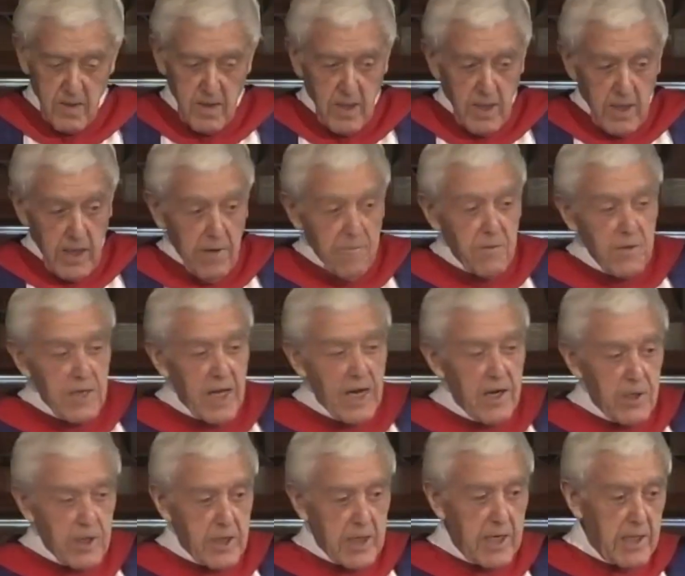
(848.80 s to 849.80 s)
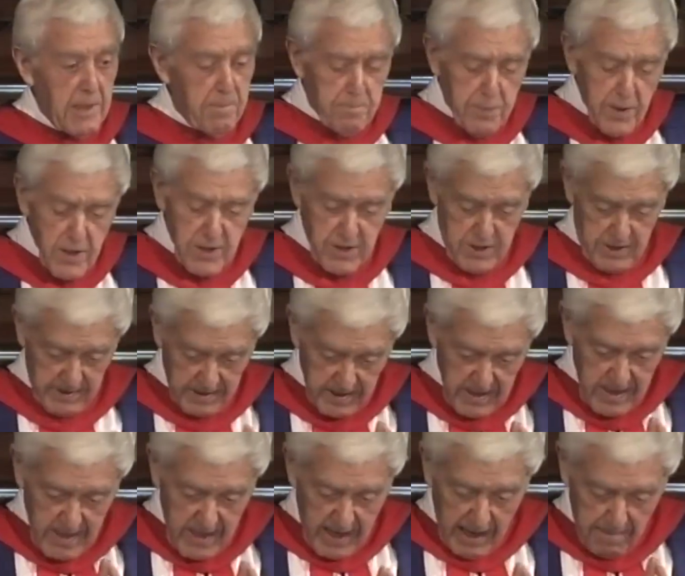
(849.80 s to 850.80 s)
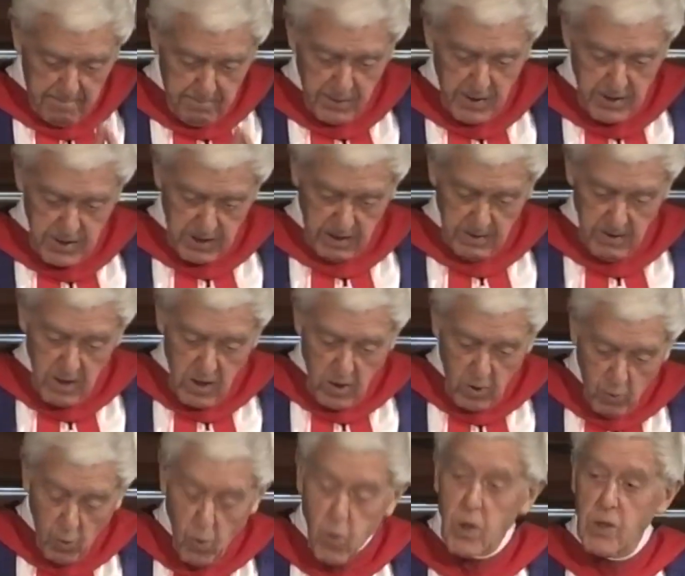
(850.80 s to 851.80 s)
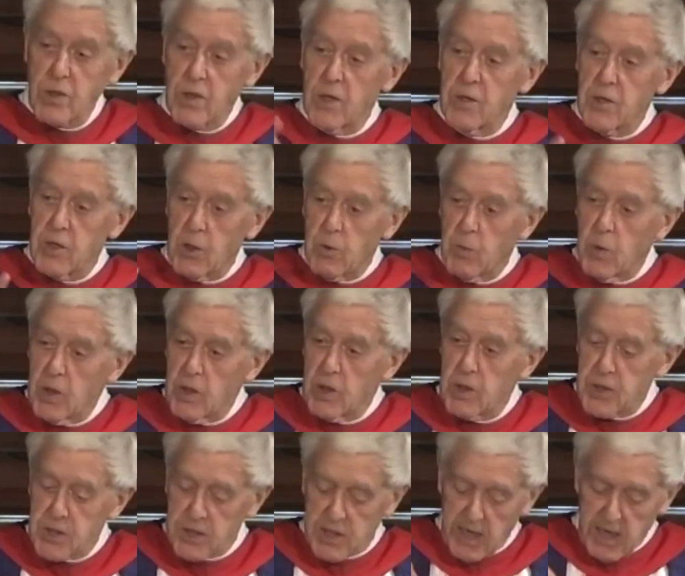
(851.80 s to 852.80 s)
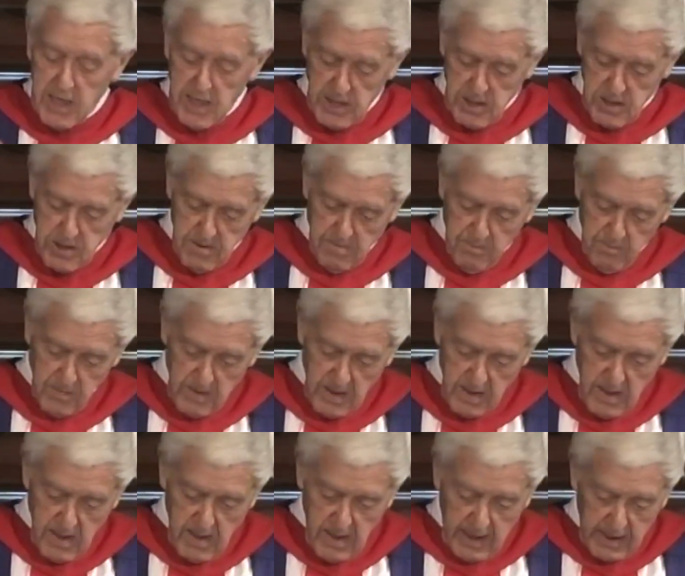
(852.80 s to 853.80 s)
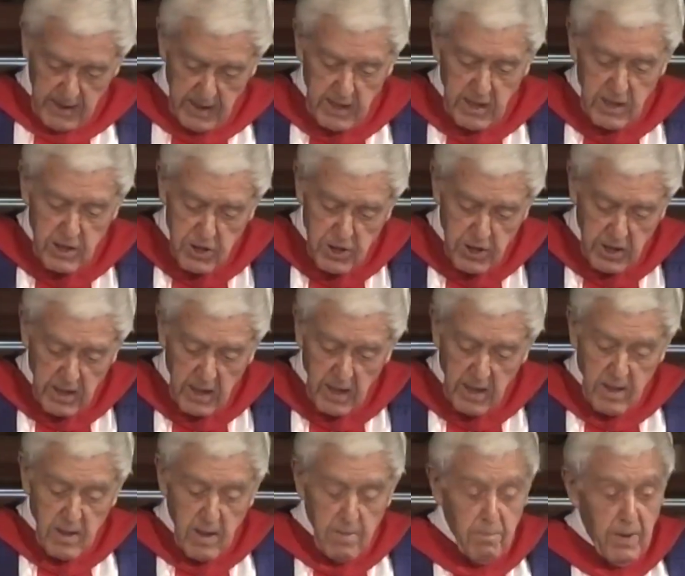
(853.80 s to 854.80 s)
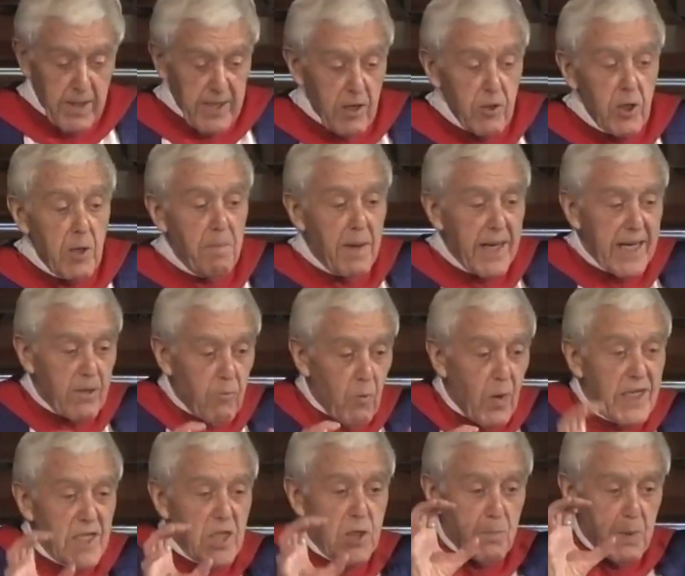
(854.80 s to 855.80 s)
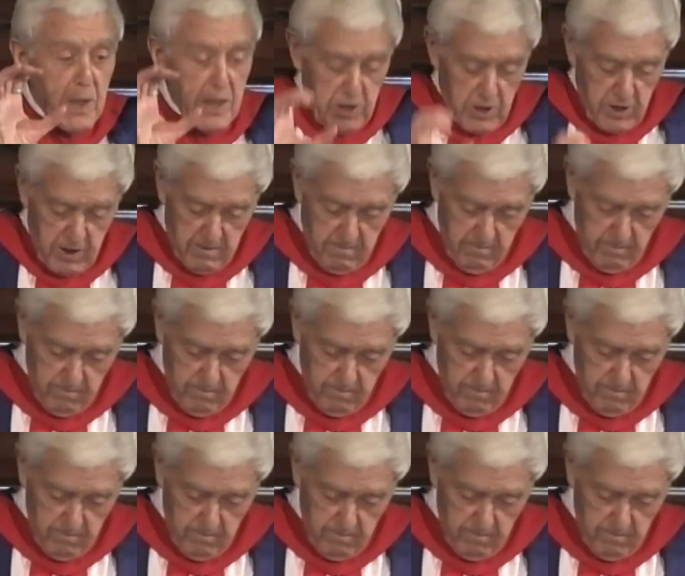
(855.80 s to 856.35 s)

Every now and again a person walks onto the world stage, and he or she might only make one speech.